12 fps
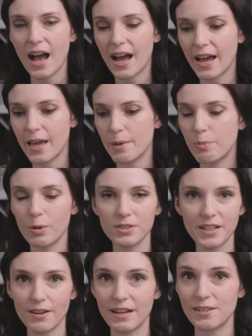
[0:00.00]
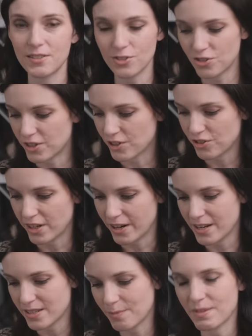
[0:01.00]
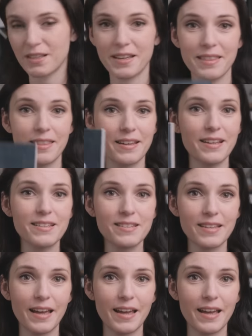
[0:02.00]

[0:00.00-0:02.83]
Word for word: I pulled out a stitch dictionary, something like this.